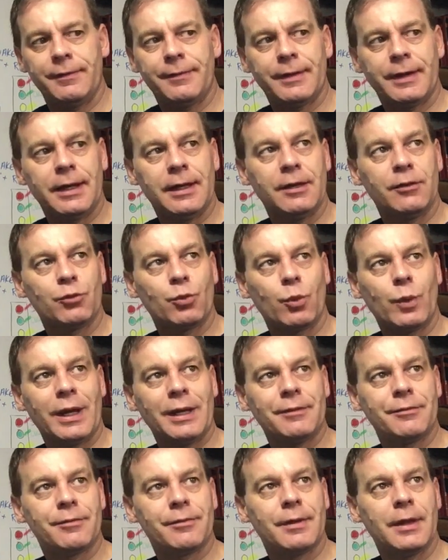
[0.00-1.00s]
Today is
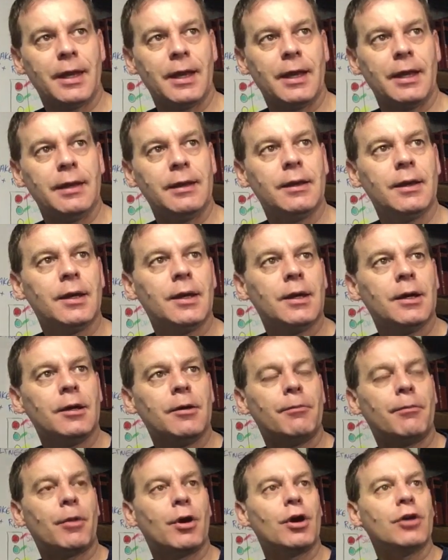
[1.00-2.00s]
Wednesday,
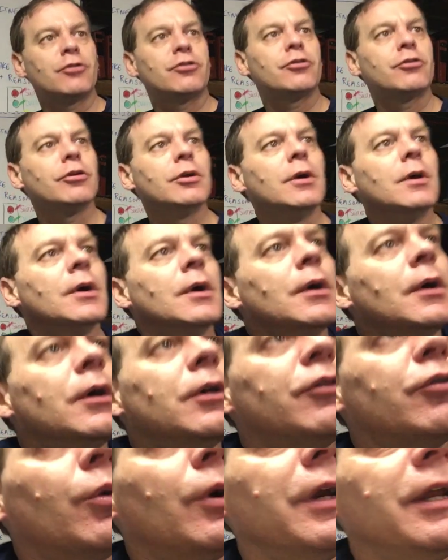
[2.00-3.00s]
March
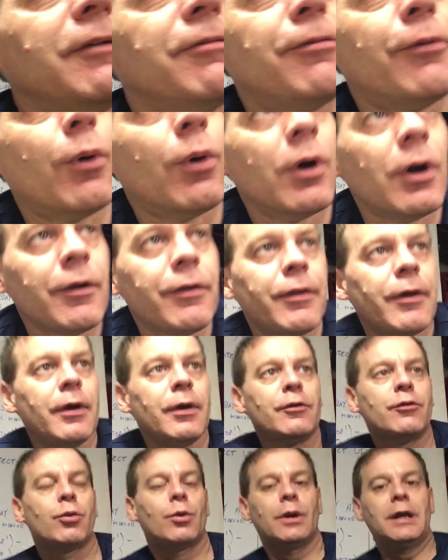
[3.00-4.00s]
24th,
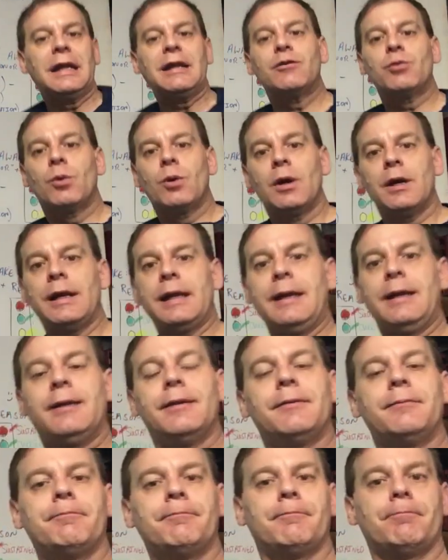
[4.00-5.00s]
2020.
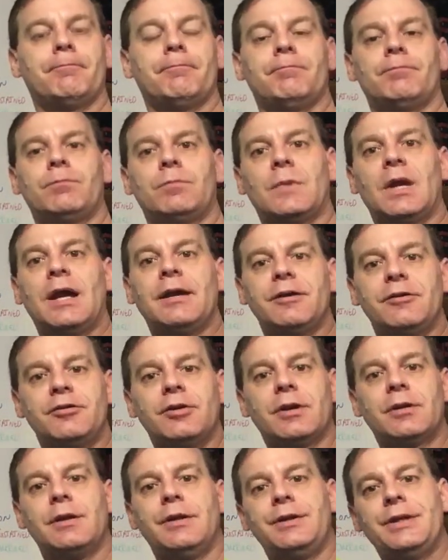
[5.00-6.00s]
Had to
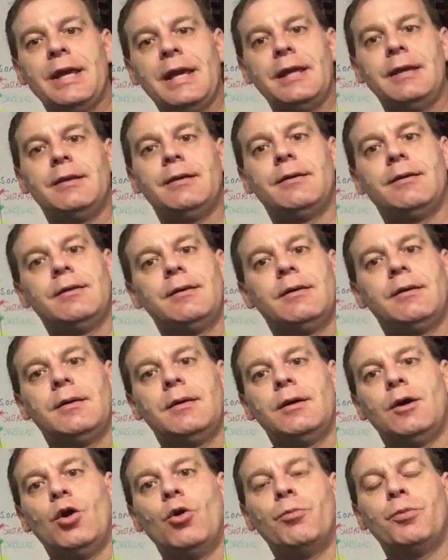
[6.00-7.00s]
check the date.
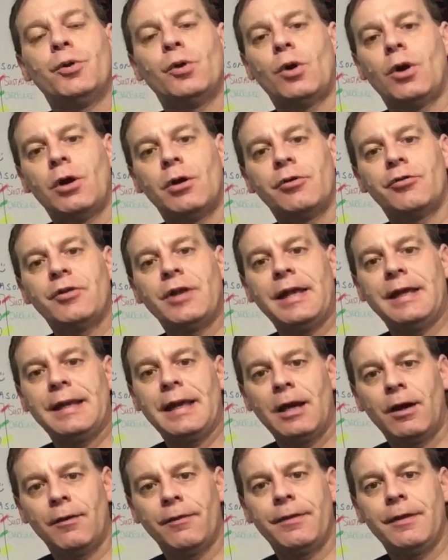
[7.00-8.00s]
Hope you all are staying
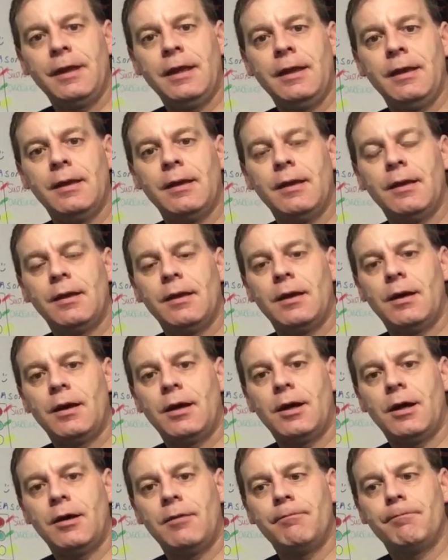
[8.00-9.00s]
healthy.
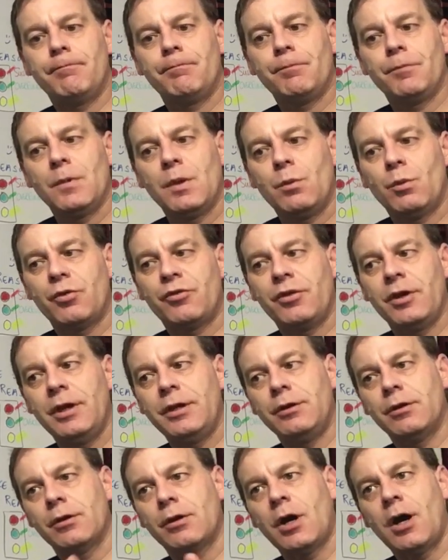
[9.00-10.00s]
We're
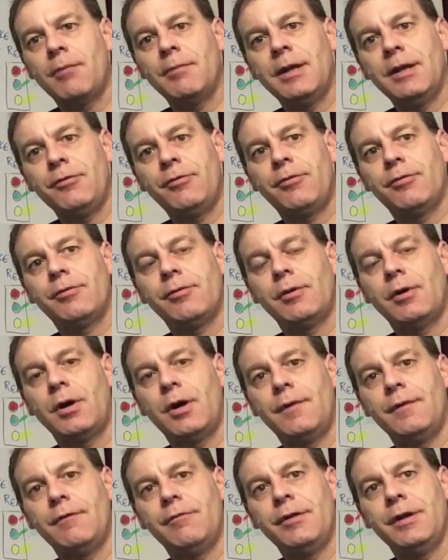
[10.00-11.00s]
seeing your comments
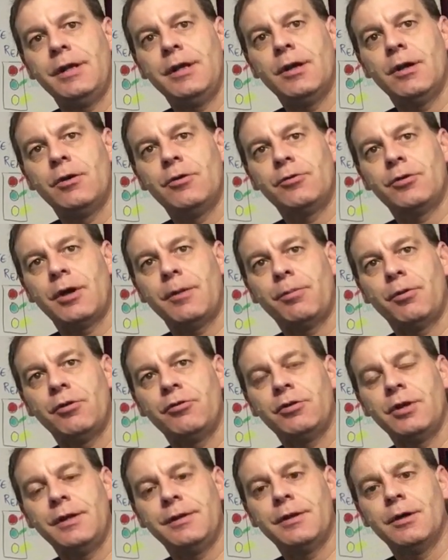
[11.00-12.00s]
on the videos. I
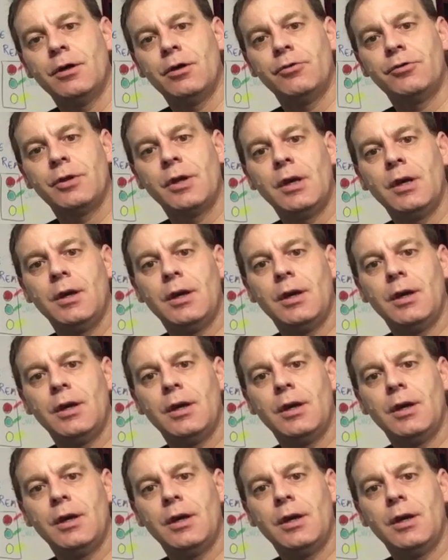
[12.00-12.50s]
appreciate those.